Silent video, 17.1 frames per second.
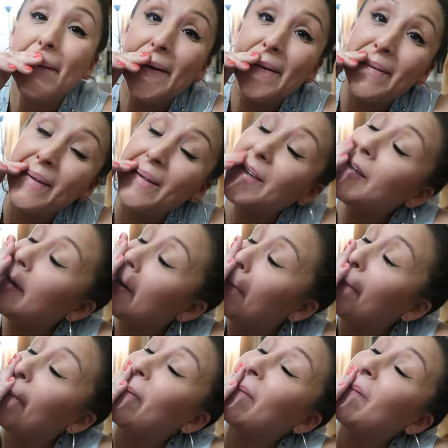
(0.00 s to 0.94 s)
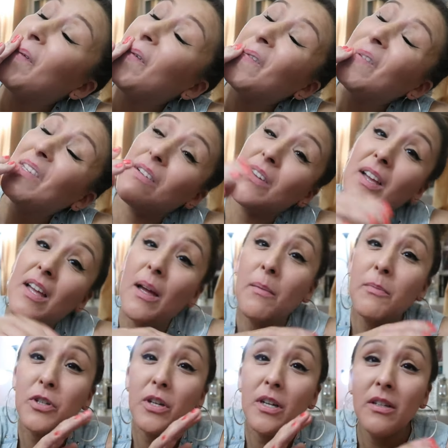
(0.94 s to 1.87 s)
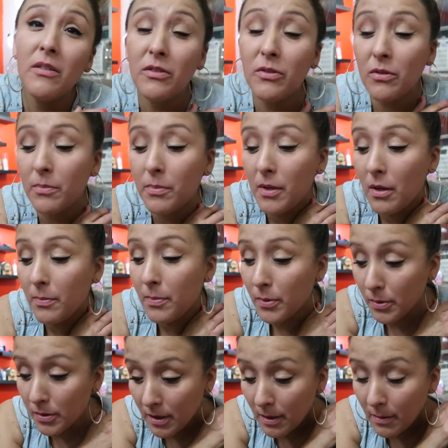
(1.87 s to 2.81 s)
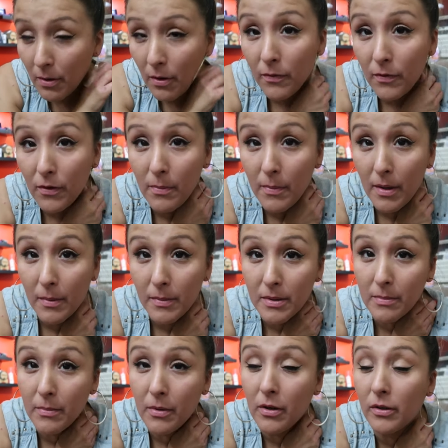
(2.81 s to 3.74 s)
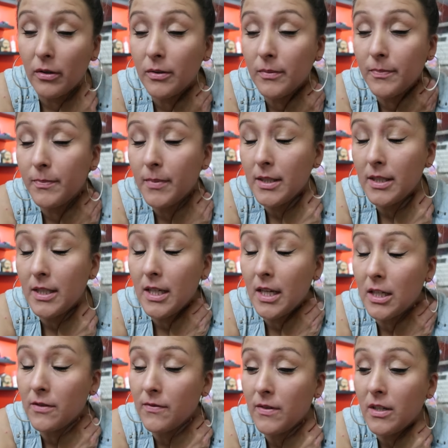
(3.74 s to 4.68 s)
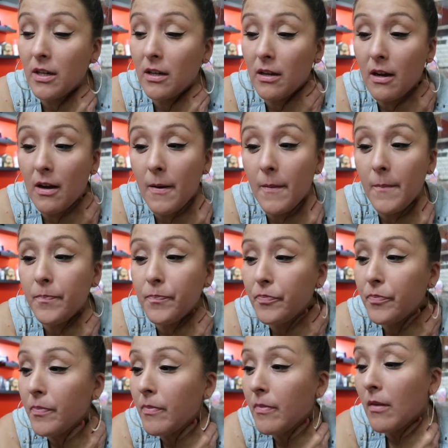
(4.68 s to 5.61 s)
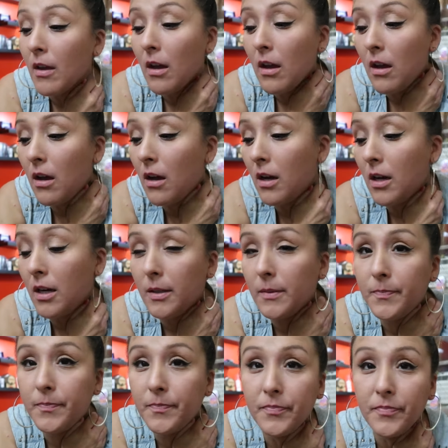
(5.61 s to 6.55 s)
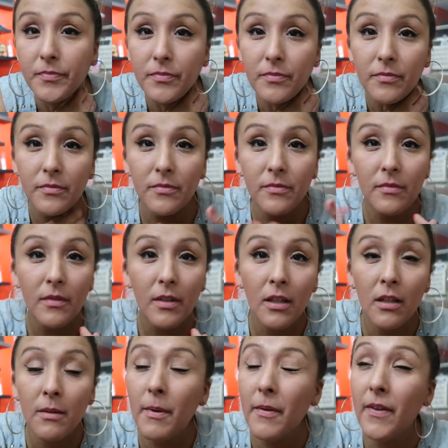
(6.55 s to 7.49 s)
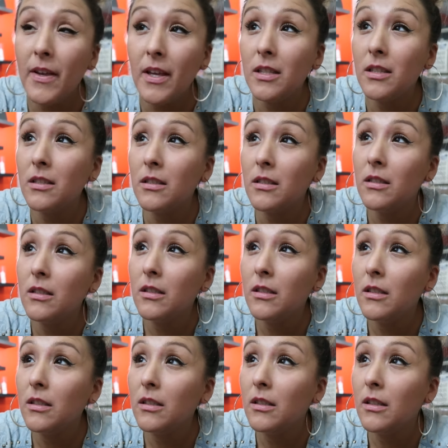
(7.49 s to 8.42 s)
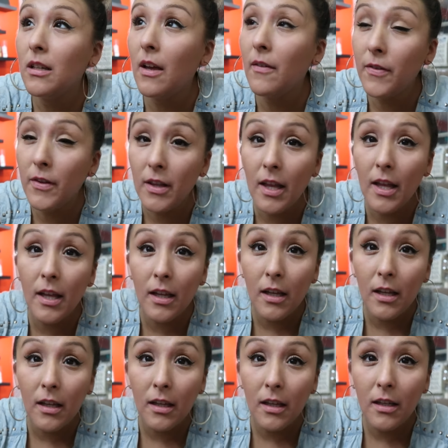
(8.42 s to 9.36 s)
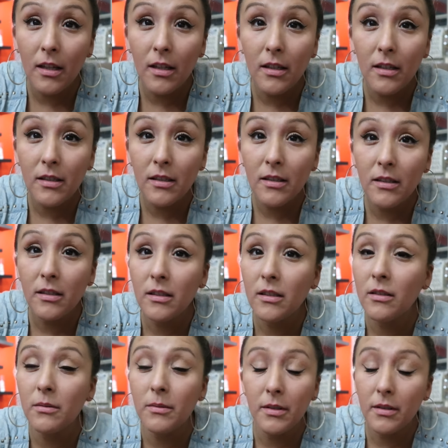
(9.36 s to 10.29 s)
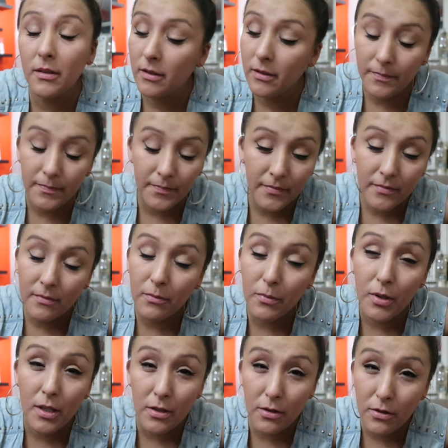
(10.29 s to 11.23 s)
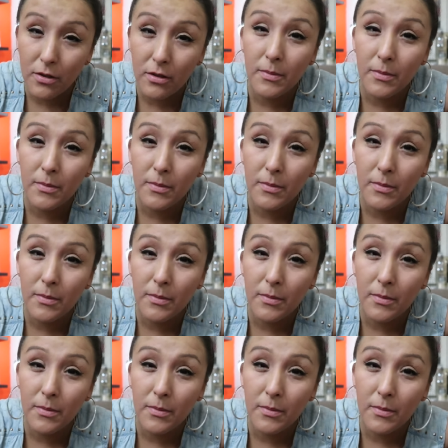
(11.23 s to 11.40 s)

Oh my god, my stomach was okay. I'm trying to do a blog post up. Hopefully, it'll be up tomorrow. Betsy-V.com. Um, look at my face. I feel like Oh, anyway. What is it?